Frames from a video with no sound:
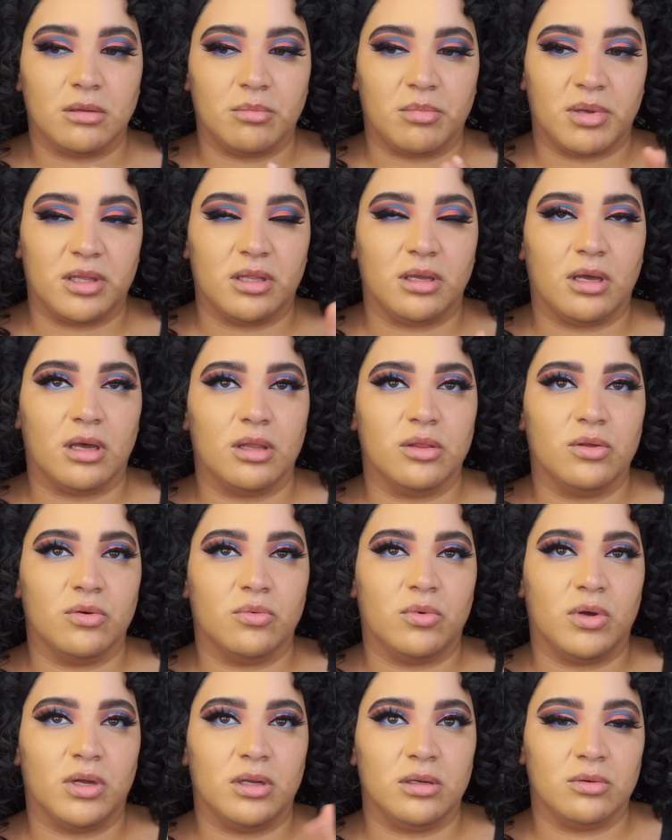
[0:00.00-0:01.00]
But the other
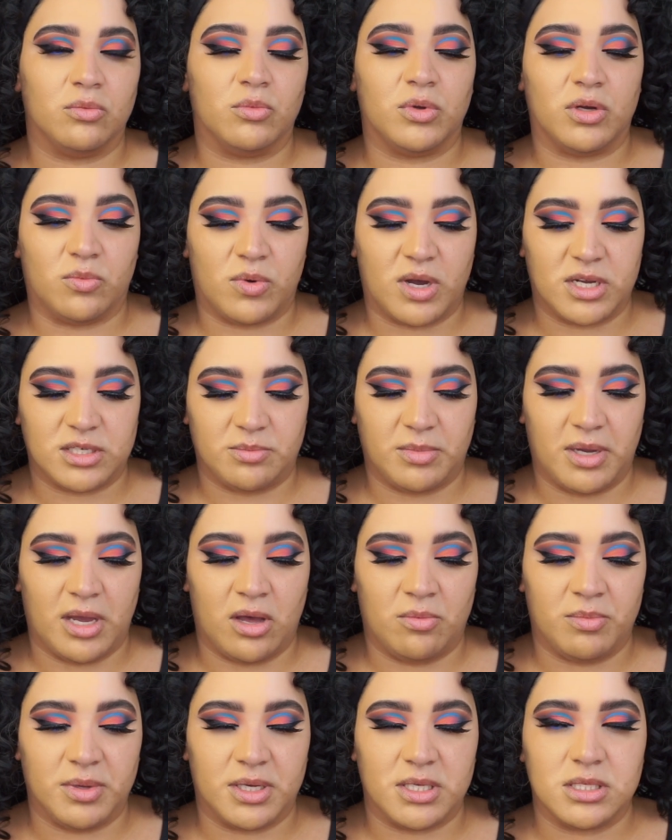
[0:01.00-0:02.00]
one would have washed me
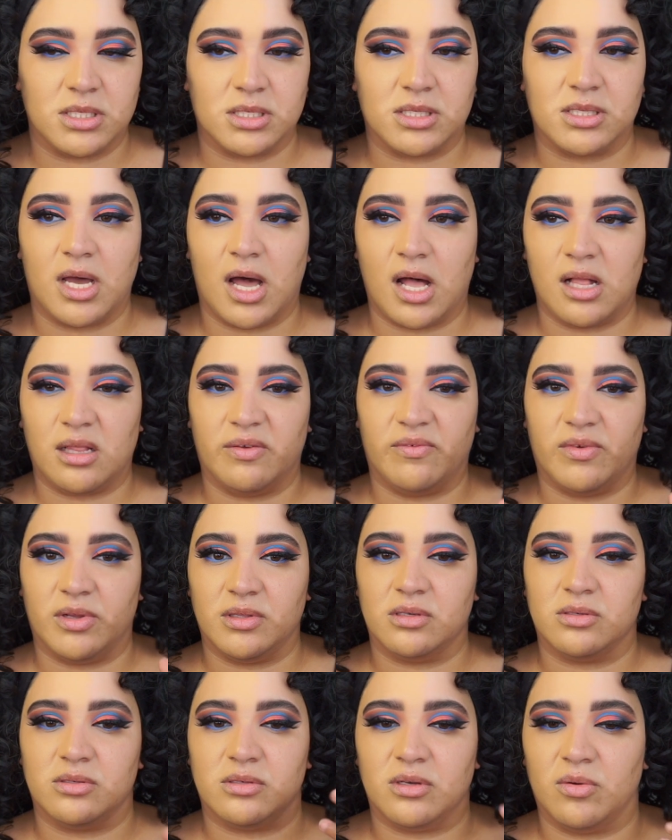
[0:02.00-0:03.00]
out because it's an olive
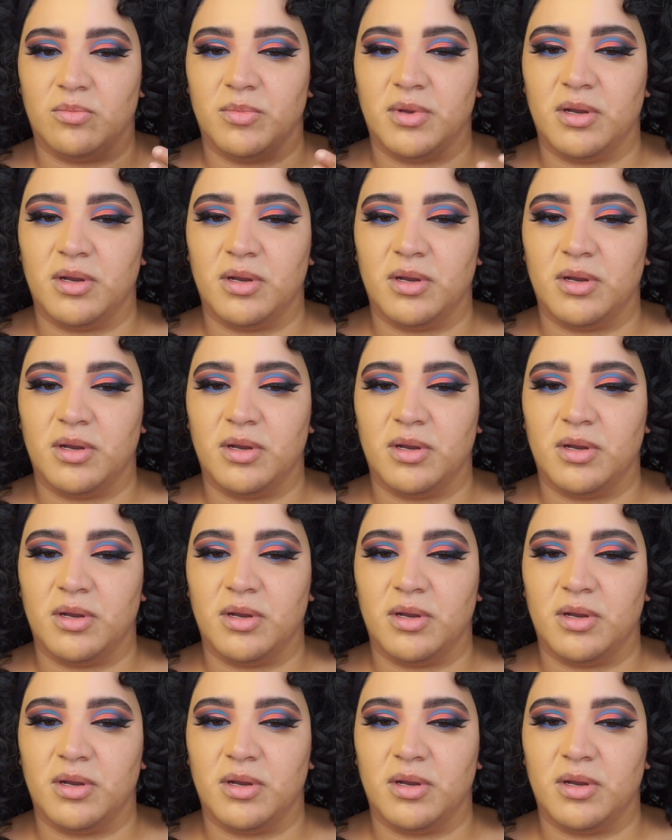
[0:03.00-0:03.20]
undertone,